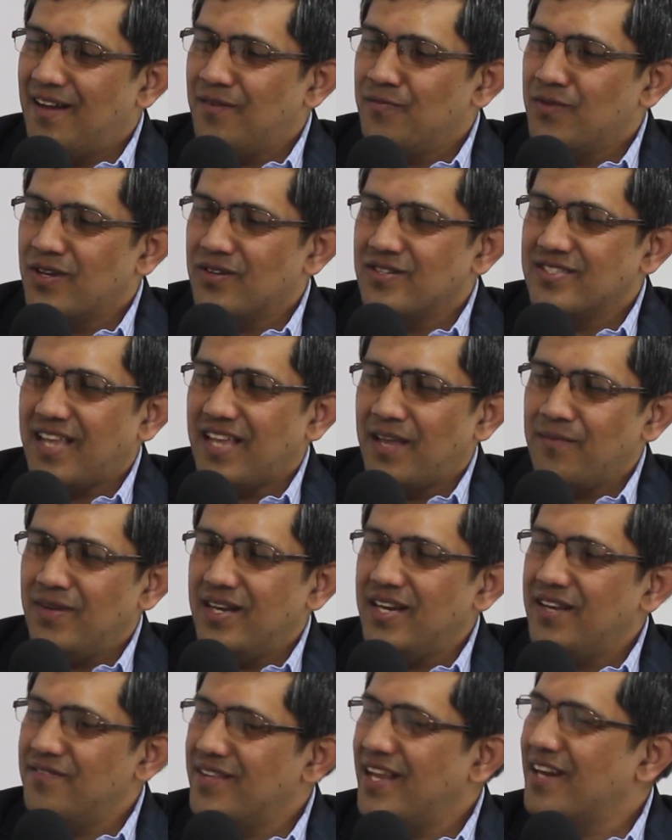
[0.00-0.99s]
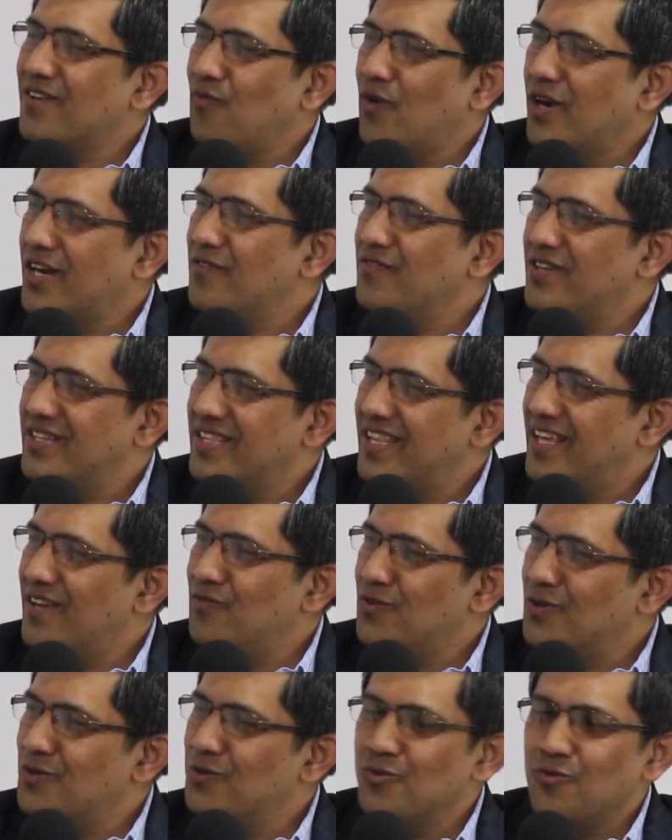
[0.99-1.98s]
because I believe that whatever they
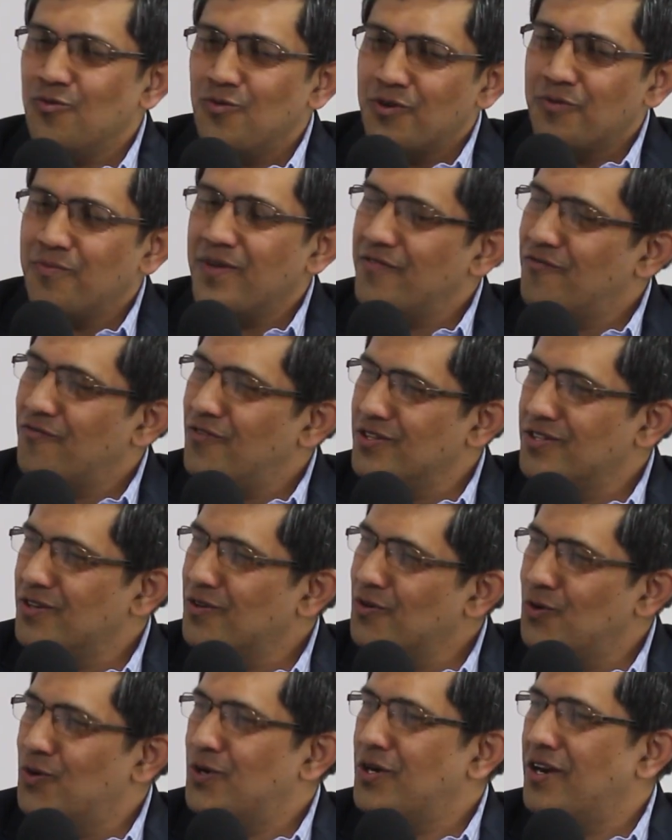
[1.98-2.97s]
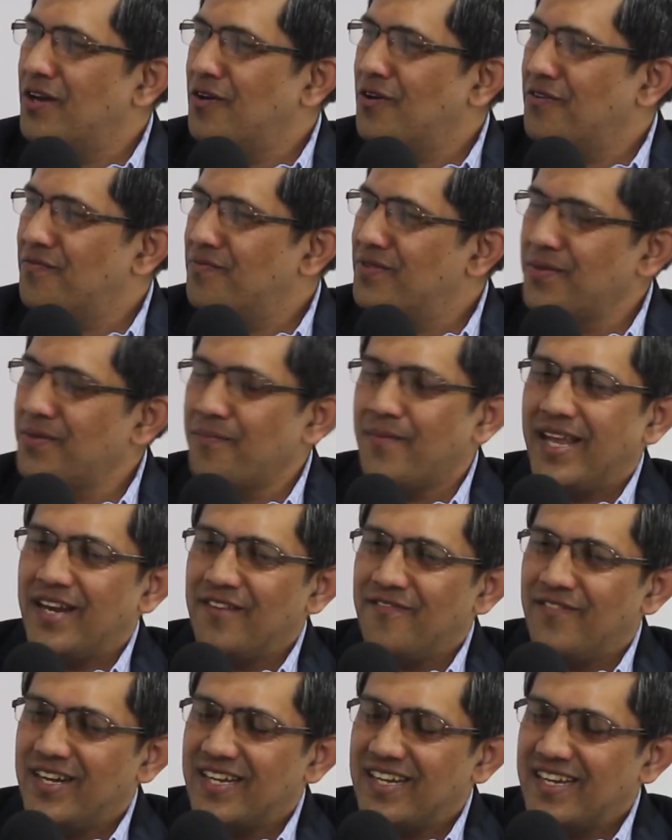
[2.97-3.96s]
would do would be for the good or the
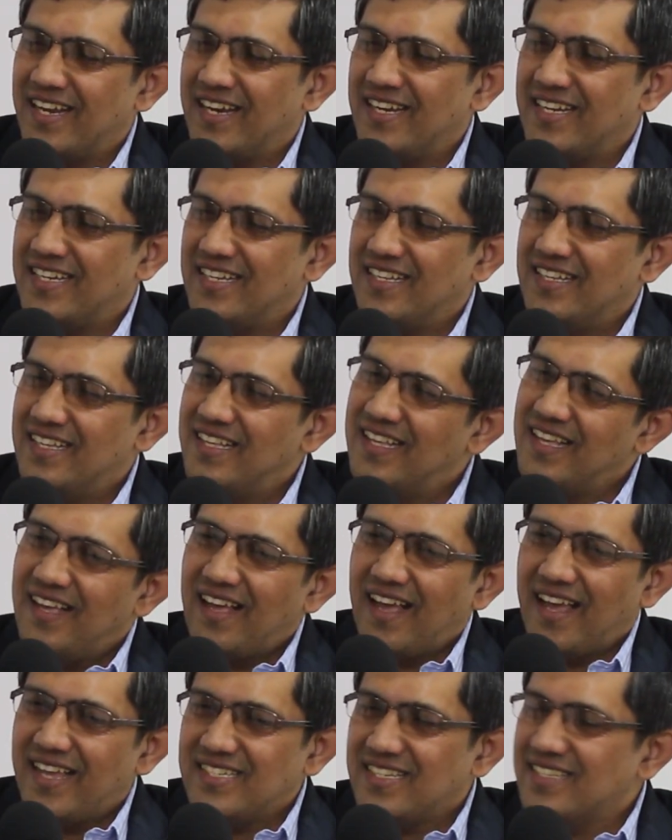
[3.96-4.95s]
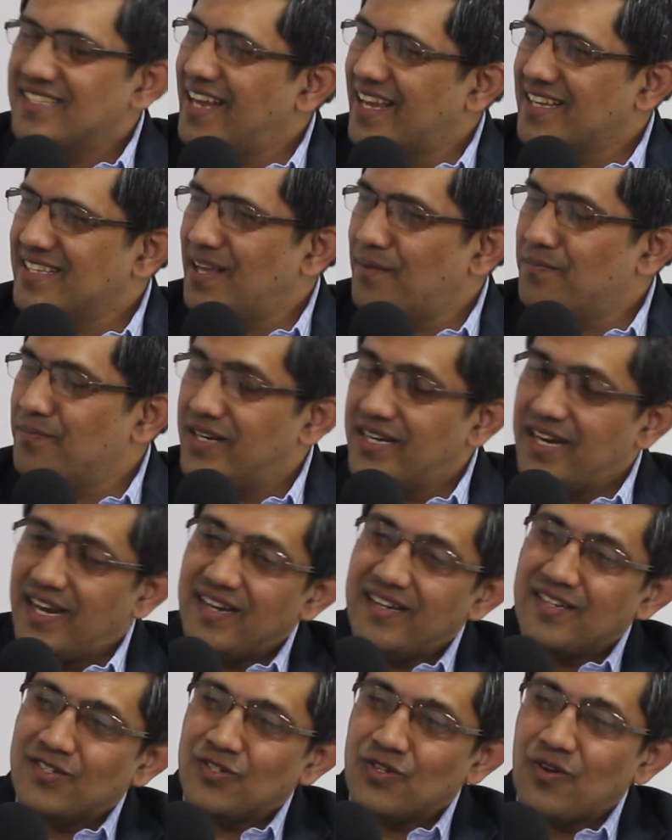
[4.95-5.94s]
benefit. And I just accepted.
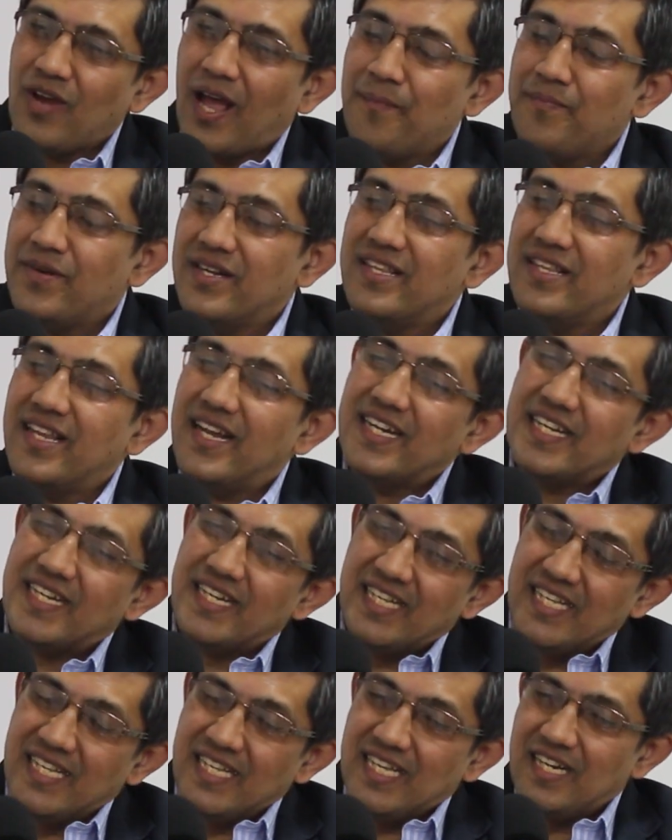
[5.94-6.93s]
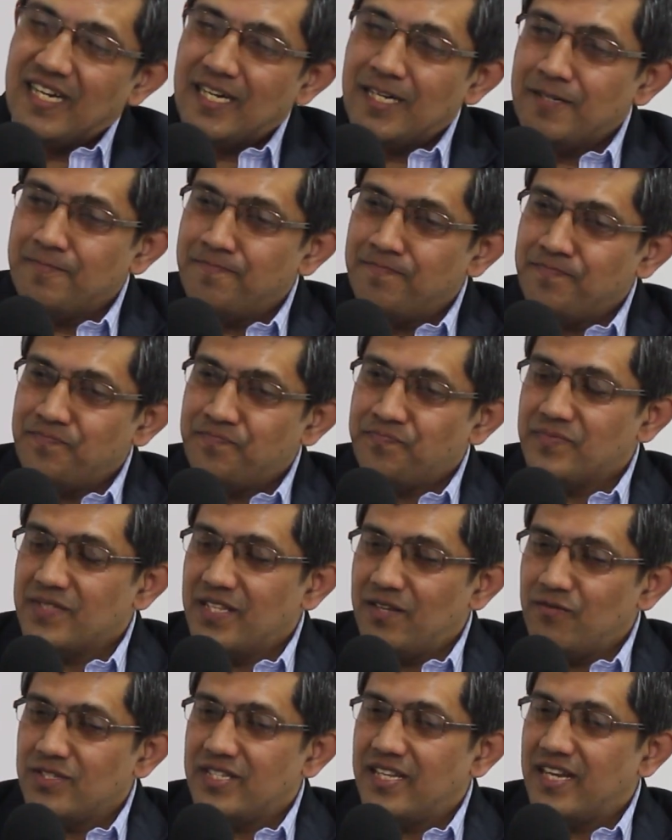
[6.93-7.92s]
And it so happened that
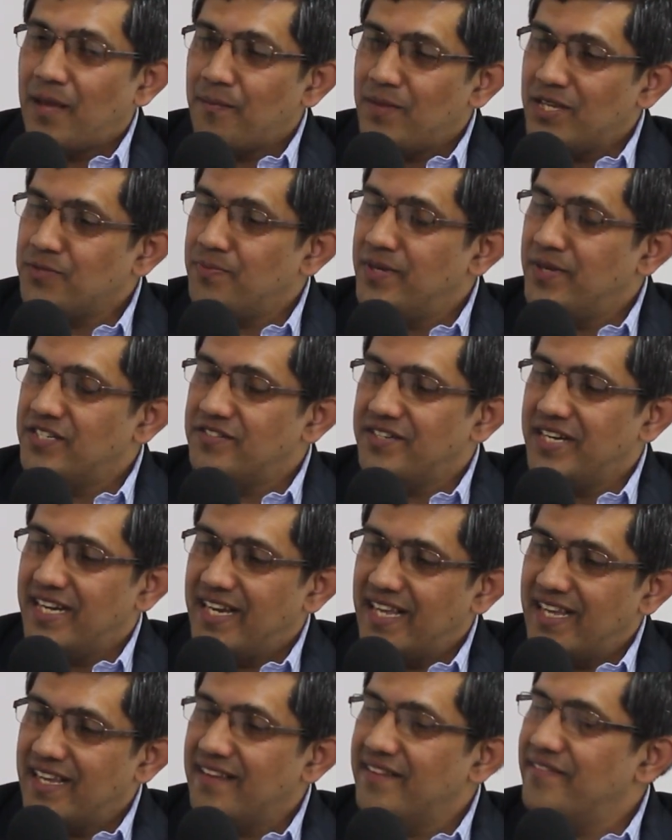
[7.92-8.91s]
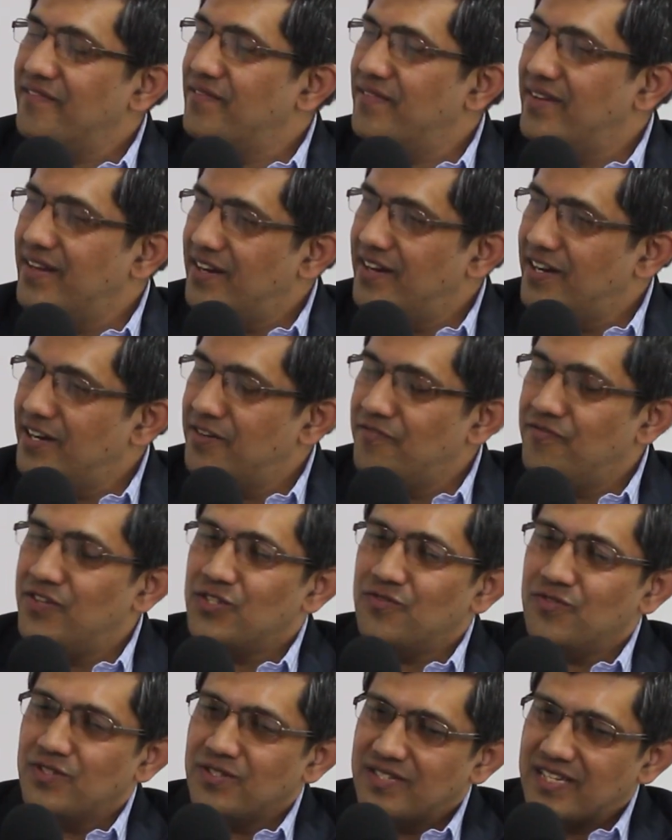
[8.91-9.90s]
there was an MSP training
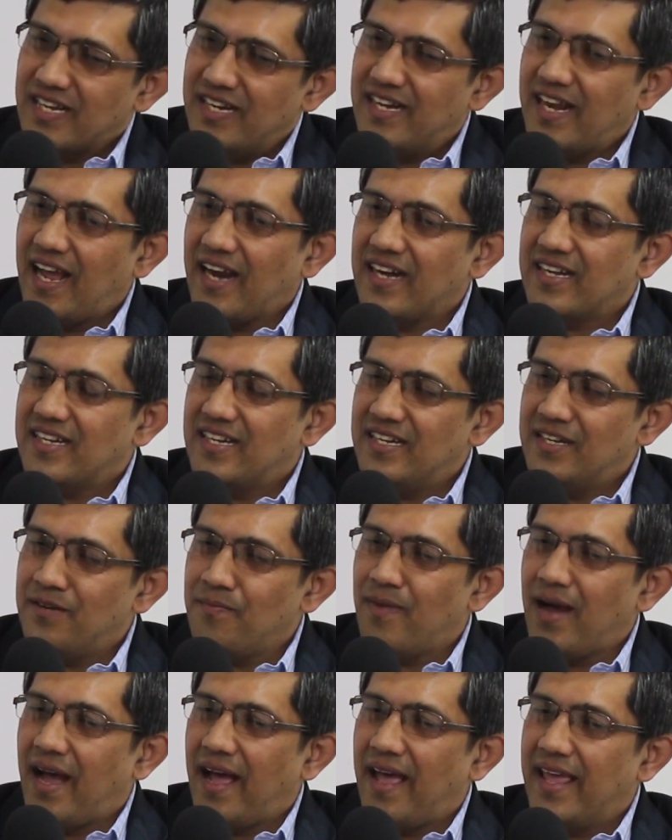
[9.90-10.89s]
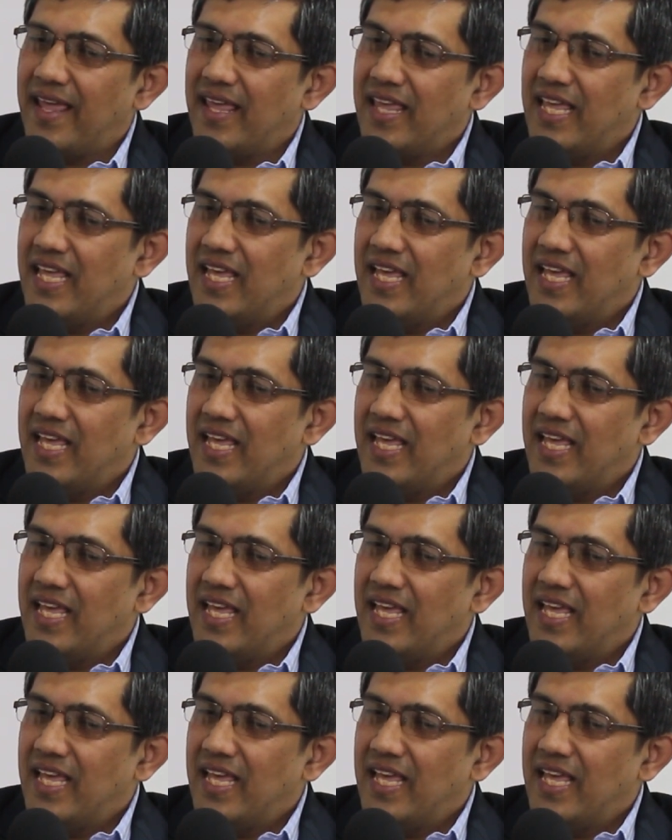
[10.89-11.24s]
which was conducted by